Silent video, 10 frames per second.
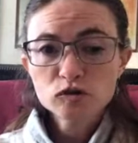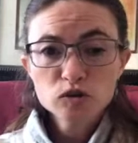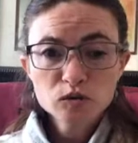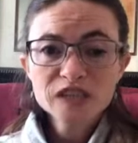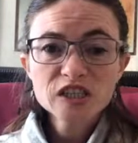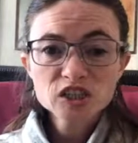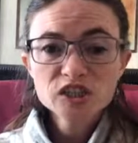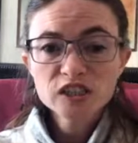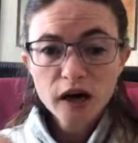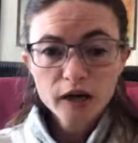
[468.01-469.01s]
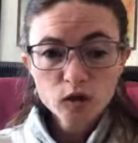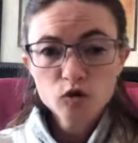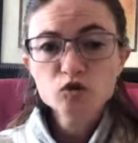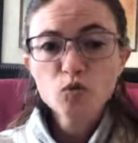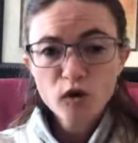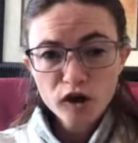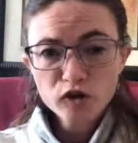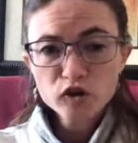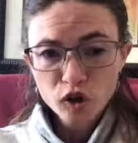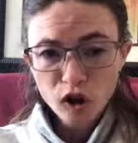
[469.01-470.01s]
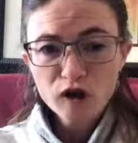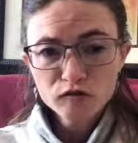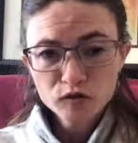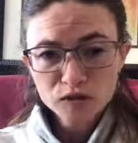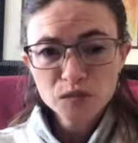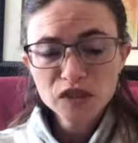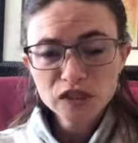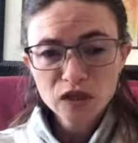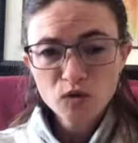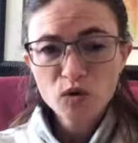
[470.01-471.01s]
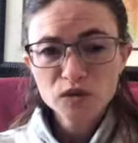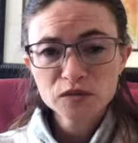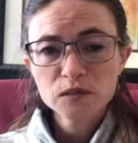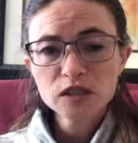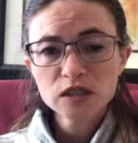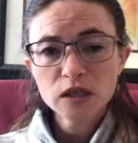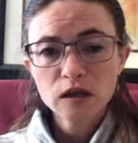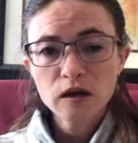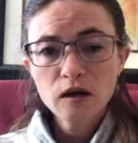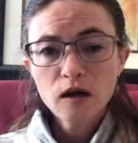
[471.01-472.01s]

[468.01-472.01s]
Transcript: to essentially diagnose where the love was missing, what was missing,